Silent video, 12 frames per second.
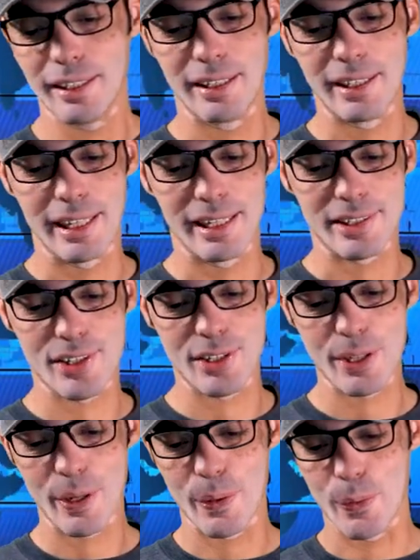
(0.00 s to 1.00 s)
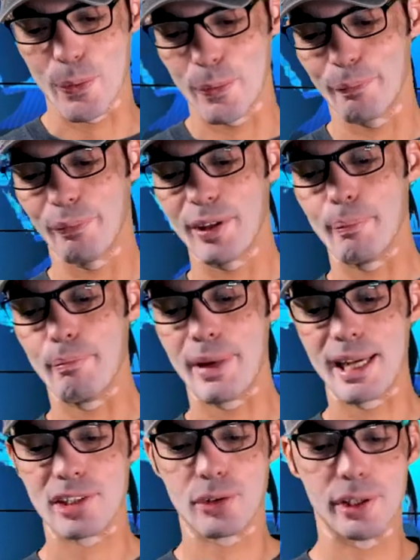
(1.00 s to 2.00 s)
All right, so
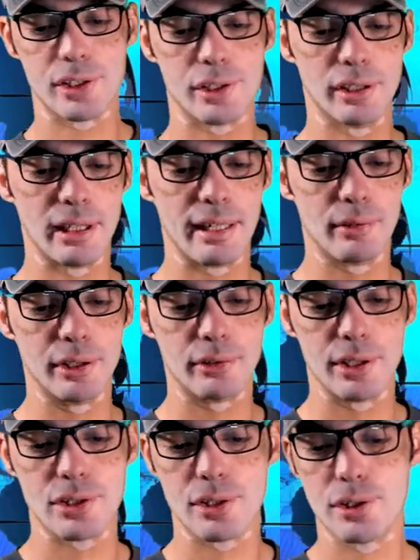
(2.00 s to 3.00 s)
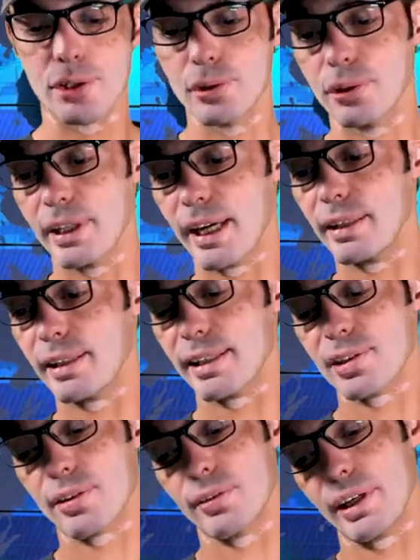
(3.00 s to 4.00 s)
Max character level increases to 210,
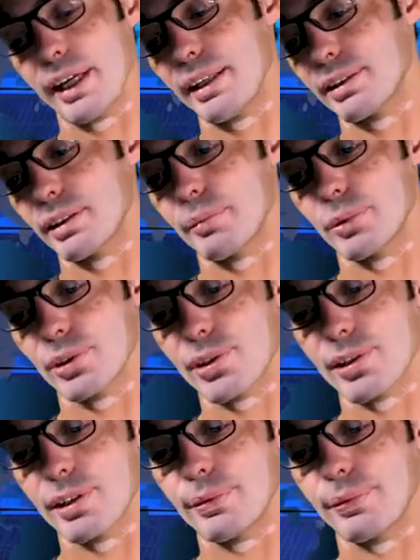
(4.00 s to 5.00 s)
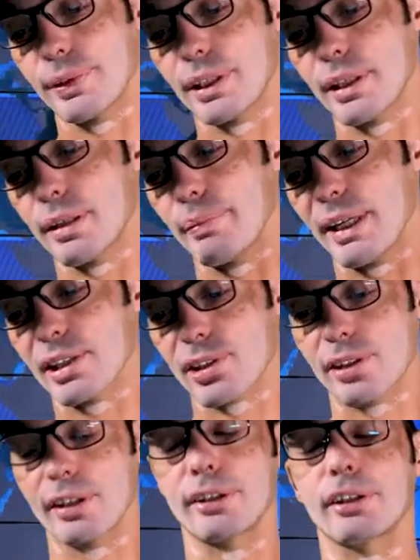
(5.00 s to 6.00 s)
that's great, and the most if uh, max
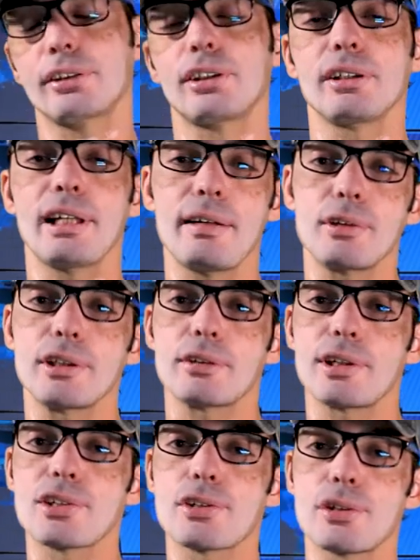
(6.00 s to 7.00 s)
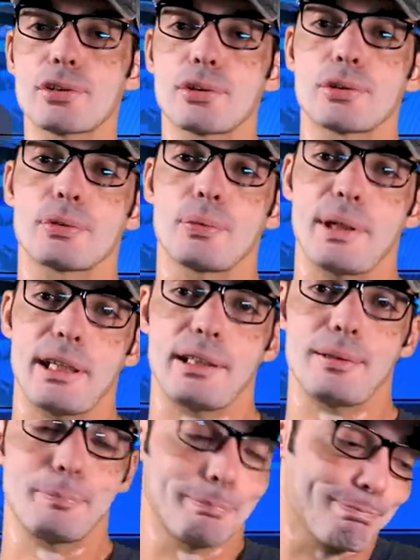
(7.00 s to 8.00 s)
character level increases to
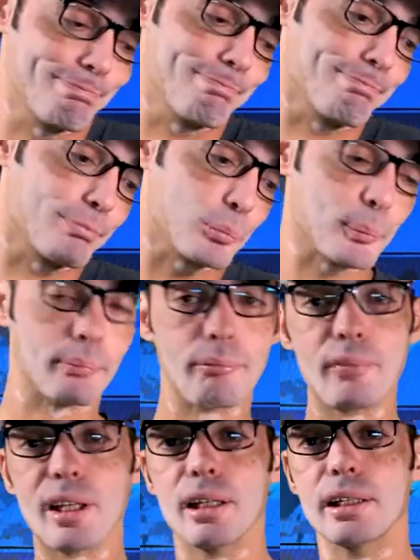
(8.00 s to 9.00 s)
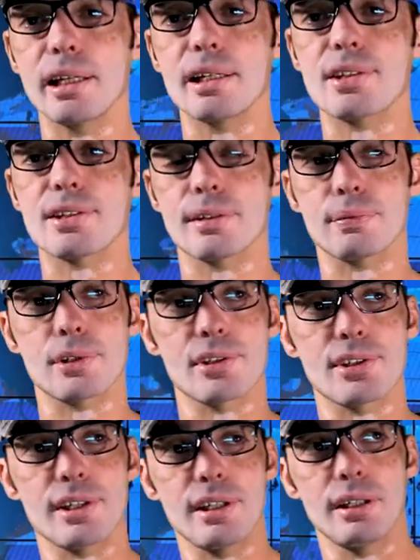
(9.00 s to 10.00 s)
220. Again, stuff to
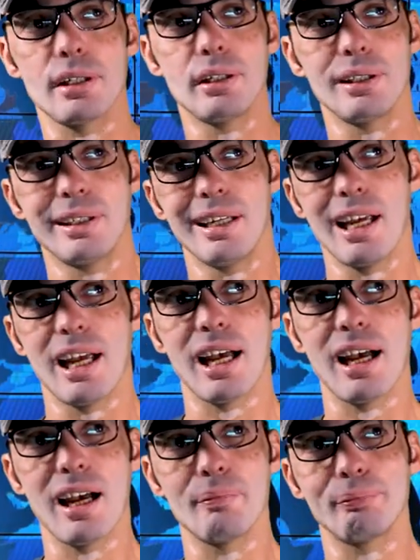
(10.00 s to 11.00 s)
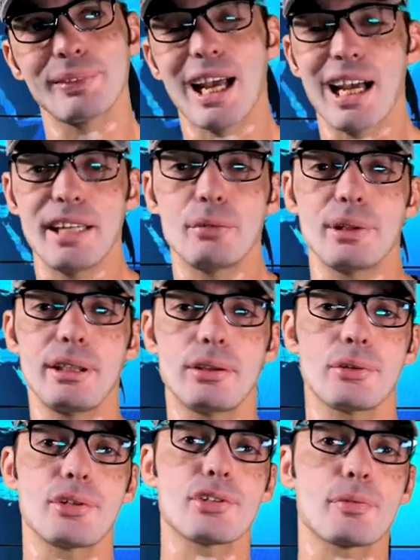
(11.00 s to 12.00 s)
see. Um, I really
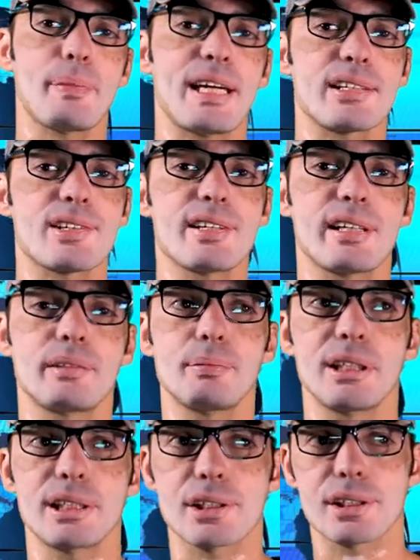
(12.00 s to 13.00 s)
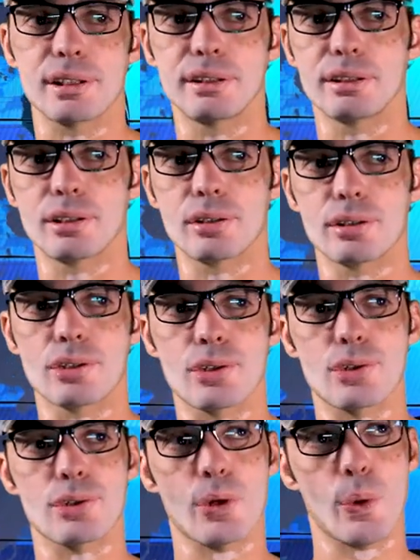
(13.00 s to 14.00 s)
don't use pets that much,
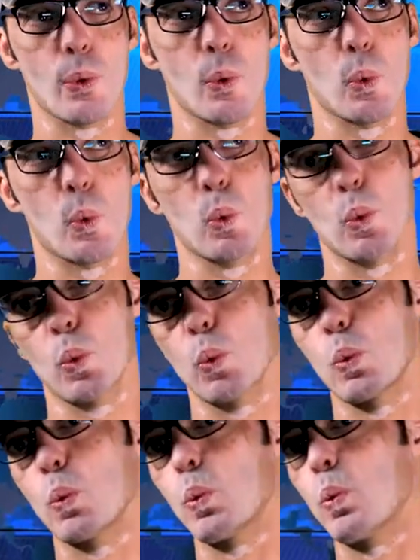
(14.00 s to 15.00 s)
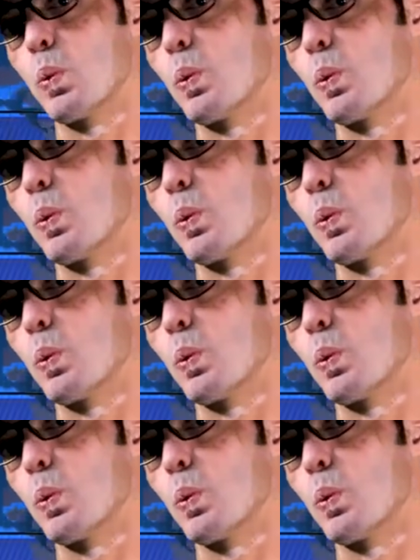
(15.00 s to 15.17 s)
so